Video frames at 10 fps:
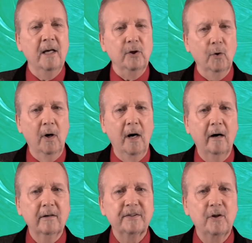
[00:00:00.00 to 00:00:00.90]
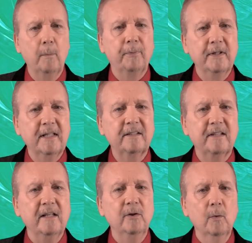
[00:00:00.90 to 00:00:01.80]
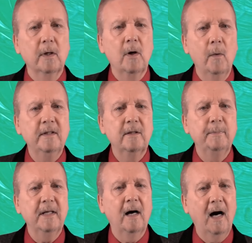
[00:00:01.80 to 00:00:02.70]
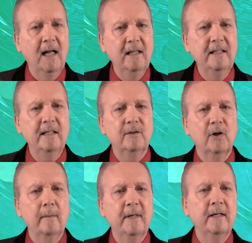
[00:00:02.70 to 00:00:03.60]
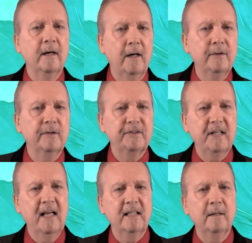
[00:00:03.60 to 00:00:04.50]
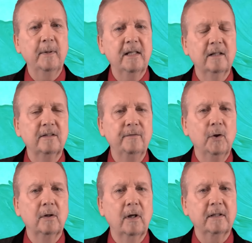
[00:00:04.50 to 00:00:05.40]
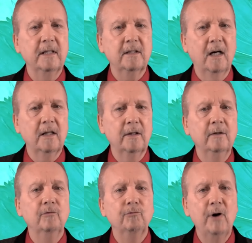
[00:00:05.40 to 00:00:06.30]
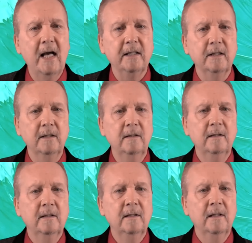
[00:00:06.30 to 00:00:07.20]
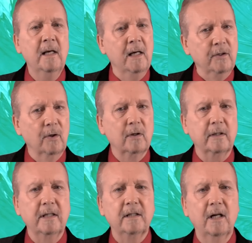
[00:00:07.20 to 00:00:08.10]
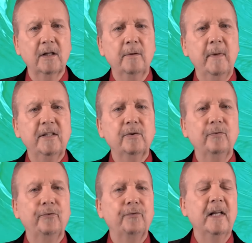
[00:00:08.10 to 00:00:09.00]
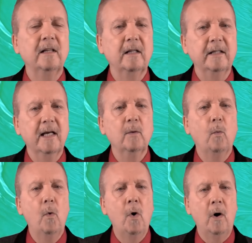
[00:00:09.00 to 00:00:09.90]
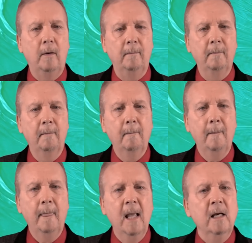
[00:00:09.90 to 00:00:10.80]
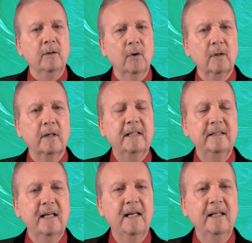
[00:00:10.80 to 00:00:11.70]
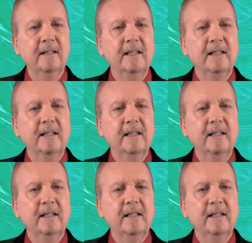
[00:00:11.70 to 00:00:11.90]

Your horoscope predicts that you are going to be highly determined and understanding because of your lucky color, red. Your lucky color makes you friendly and warm. Your lucky day